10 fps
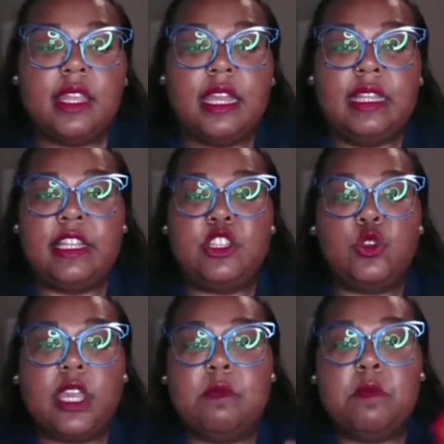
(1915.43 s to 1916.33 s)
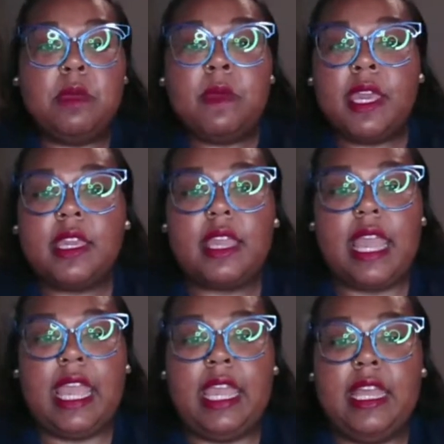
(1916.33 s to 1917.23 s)
that you can mimic
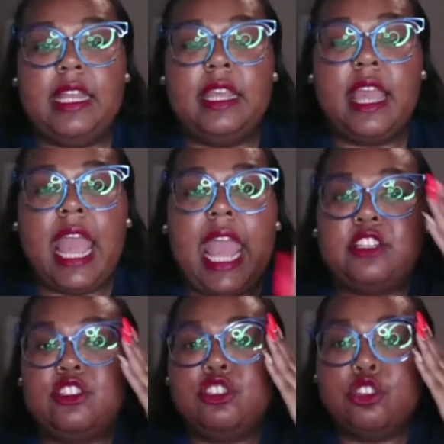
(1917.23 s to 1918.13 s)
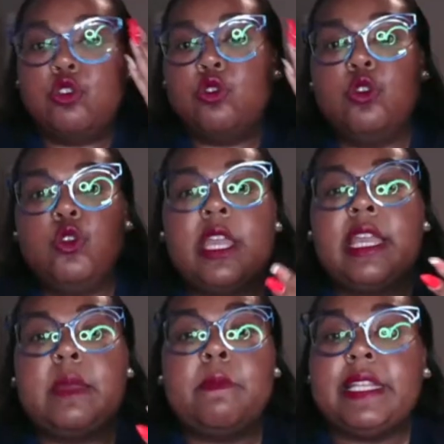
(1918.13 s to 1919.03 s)
and do, you can
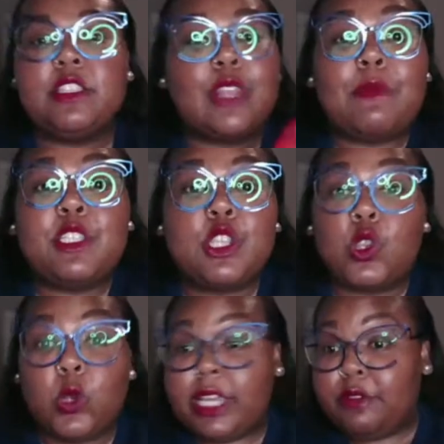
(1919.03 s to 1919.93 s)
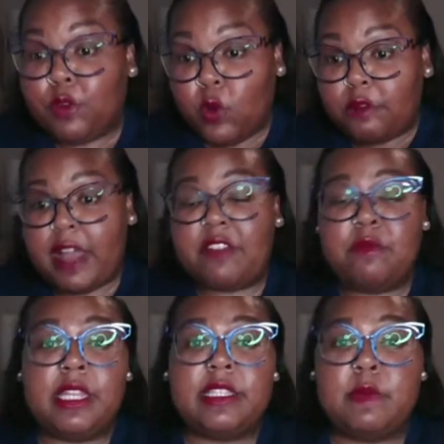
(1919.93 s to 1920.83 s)
commit to. That was 3, 4, 5
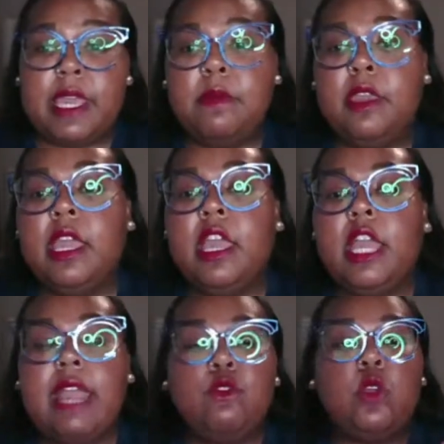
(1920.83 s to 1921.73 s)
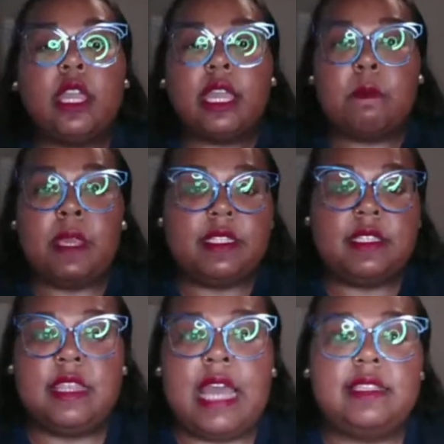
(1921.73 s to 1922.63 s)
minutes maybe. If you can commit to
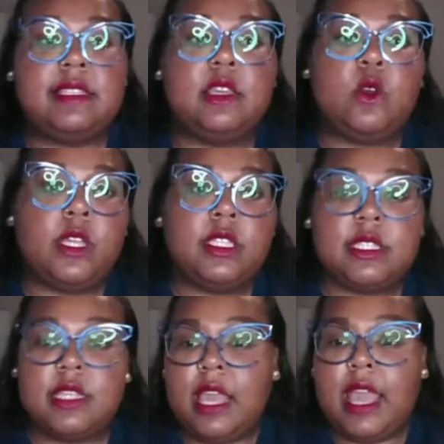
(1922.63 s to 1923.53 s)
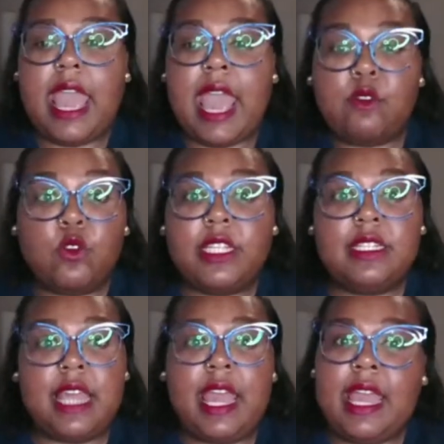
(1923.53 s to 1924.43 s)
that sequence every
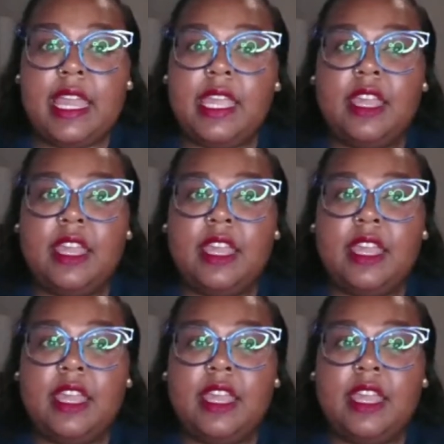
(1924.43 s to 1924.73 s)
day,